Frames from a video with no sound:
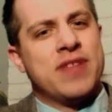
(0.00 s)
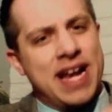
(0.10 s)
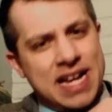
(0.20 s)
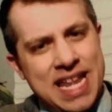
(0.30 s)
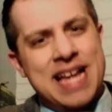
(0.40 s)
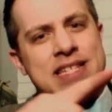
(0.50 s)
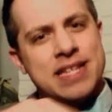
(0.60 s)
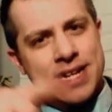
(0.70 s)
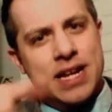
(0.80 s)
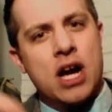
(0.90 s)
that
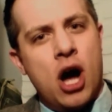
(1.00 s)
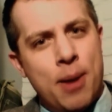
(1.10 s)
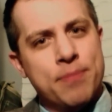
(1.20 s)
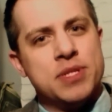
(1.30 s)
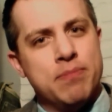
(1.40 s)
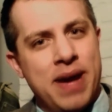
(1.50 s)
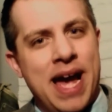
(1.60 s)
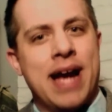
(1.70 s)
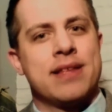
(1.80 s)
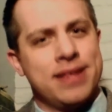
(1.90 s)
classic humped
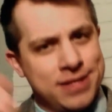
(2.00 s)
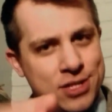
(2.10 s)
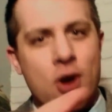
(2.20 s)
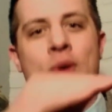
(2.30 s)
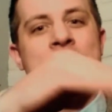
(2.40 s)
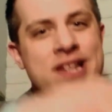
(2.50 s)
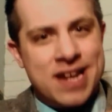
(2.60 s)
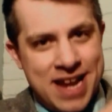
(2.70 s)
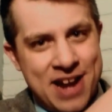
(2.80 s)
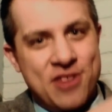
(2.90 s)
back that's going in
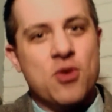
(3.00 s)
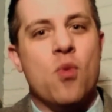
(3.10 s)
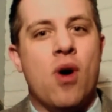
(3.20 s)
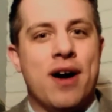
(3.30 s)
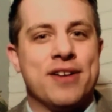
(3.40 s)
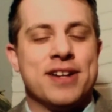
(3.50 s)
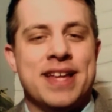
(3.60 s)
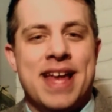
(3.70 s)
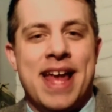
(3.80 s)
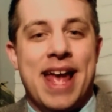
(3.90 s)
and out of the water.
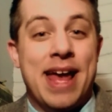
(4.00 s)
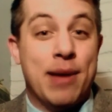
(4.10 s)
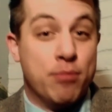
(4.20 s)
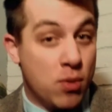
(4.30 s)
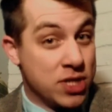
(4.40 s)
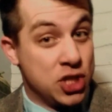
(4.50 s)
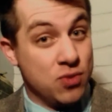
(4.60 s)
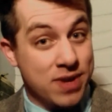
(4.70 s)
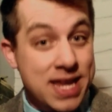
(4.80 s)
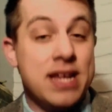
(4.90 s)
But what's
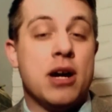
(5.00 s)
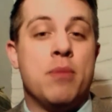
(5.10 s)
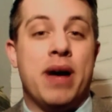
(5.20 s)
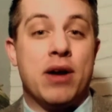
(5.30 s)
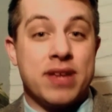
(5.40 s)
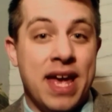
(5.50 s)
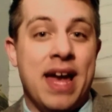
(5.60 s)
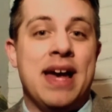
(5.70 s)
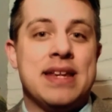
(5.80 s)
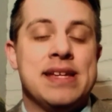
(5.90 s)
unique about
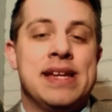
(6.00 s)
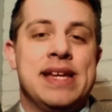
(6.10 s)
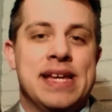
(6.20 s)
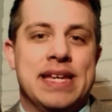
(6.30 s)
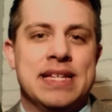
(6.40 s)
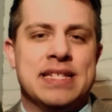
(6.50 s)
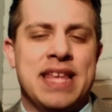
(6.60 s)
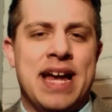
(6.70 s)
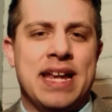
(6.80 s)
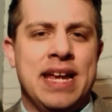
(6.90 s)
Caddy is
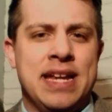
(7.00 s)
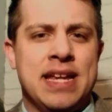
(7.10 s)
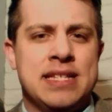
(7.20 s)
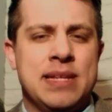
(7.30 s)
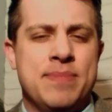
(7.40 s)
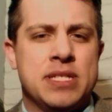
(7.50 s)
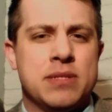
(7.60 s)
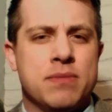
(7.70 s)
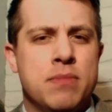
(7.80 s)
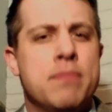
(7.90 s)
that it
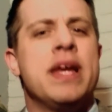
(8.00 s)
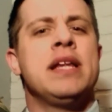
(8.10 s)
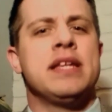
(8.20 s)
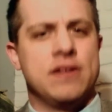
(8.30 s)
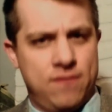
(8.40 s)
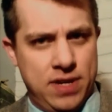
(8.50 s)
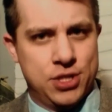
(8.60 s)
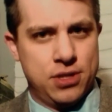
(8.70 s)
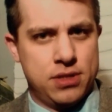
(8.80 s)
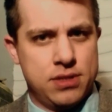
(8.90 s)
exhibits mammalian
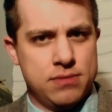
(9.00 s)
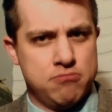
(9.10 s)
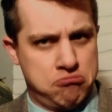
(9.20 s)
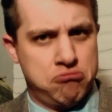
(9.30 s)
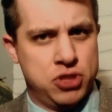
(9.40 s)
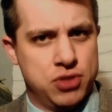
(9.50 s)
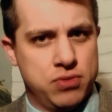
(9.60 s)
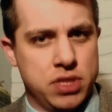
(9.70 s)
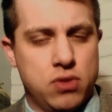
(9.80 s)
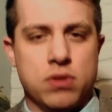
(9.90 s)
features, which is
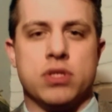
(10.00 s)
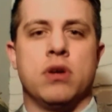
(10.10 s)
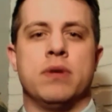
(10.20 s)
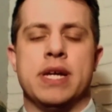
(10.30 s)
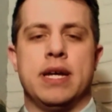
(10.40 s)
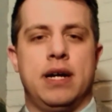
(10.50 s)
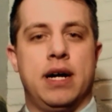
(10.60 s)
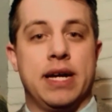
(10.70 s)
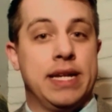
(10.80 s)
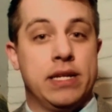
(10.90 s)
really cool. So
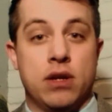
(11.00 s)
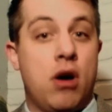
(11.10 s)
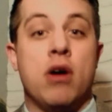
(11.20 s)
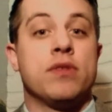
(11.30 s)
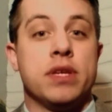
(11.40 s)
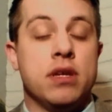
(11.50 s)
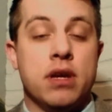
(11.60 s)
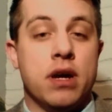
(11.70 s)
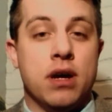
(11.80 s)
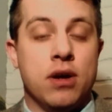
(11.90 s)
in all
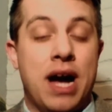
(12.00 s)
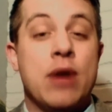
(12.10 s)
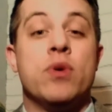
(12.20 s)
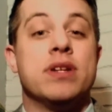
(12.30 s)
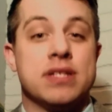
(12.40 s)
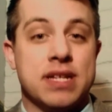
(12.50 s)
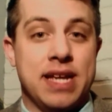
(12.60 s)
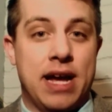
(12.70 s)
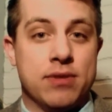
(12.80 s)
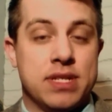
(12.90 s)
the eyewitness
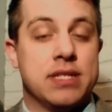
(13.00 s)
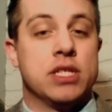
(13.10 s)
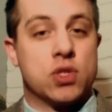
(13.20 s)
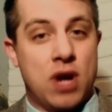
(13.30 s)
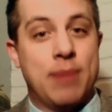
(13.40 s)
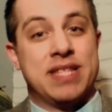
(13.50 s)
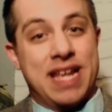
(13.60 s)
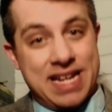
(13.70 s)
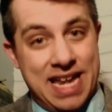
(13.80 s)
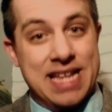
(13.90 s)
accounts, it's described as
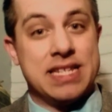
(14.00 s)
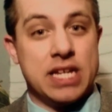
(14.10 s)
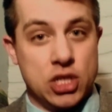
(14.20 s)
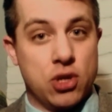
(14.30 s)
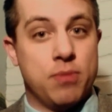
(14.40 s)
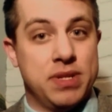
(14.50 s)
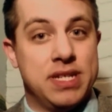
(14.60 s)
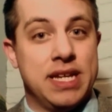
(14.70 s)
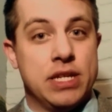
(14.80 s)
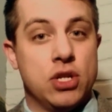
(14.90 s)
that classic
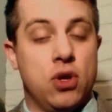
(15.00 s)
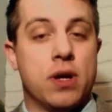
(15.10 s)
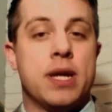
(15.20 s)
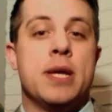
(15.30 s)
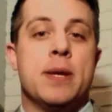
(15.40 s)
serpentine look,